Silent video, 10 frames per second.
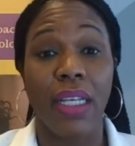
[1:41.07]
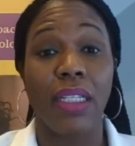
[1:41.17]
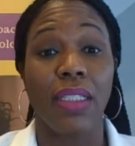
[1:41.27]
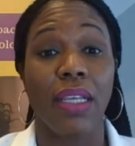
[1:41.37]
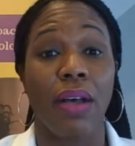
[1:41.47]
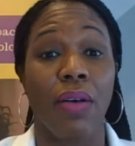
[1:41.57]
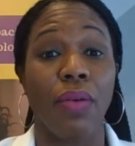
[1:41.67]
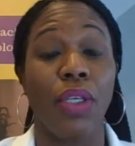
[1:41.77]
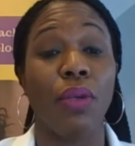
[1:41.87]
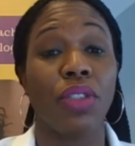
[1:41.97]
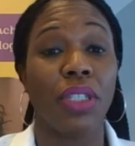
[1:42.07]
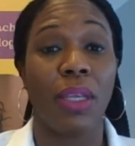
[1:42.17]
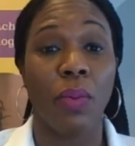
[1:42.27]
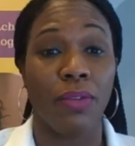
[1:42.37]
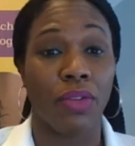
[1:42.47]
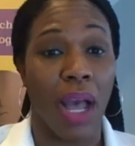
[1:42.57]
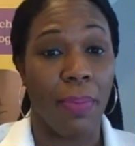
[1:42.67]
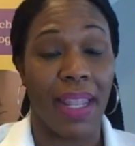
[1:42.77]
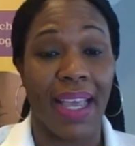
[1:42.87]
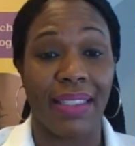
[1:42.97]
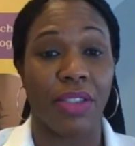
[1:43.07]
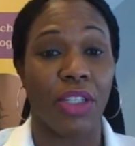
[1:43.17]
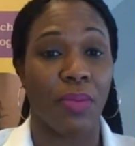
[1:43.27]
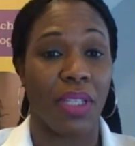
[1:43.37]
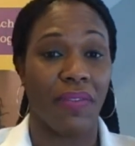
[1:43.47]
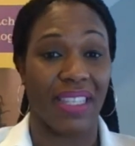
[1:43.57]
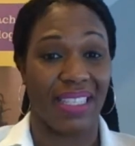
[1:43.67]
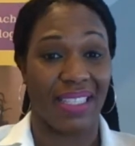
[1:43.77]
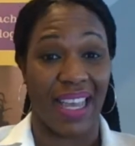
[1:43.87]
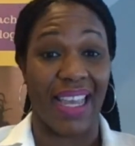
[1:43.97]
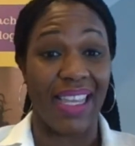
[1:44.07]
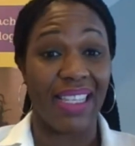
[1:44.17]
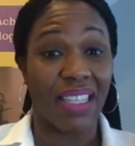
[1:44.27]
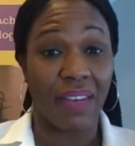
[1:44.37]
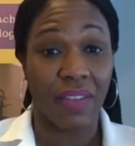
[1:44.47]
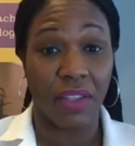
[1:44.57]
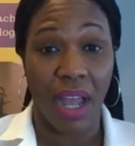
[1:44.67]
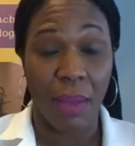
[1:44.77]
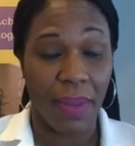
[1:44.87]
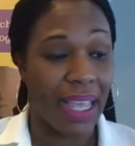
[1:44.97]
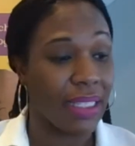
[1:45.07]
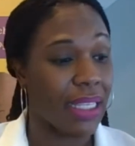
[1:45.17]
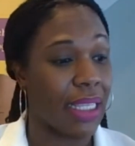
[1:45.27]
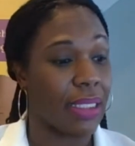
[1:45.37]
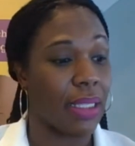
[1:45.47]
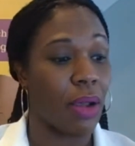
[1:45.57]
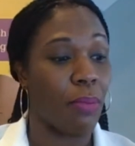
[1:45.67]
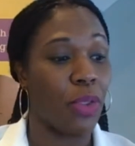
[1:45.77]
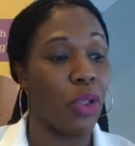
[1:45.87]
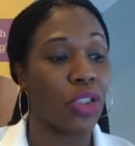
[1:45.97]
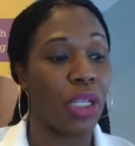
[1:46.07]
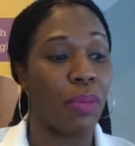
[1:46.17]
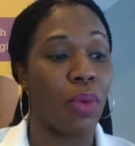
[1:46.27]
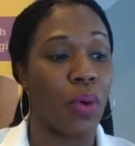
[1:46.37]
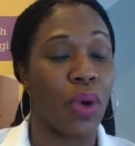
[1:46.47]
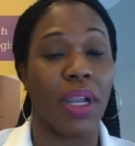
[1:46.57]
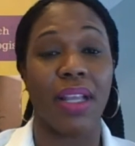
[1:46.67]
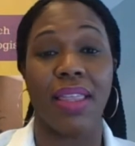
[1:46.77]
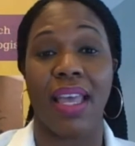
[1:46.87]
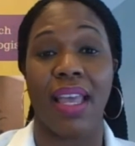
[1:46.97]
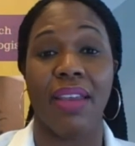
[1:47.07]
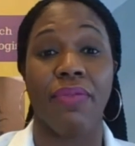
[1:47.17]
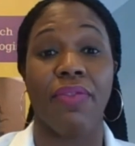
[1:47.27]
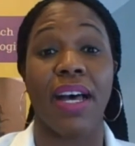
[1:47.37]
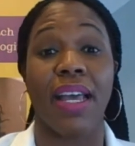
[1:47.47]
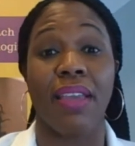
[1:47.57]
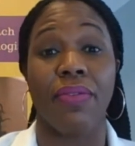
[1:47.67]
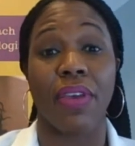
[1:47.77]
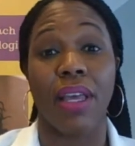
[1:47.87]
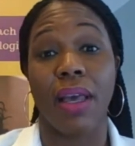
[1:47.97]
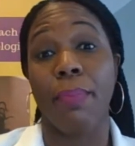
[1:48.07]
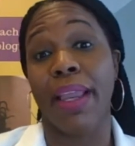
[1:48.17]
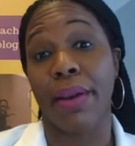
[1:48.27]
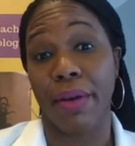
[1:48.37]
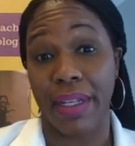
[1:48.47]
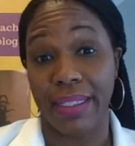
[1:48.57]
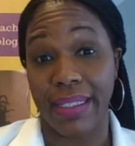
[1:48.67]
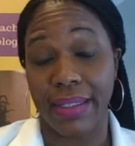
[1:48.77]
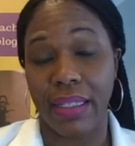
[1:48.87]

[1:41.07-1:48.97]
So usually with droplets, in terms of the size of the droplets, it's usually more than 5 microns.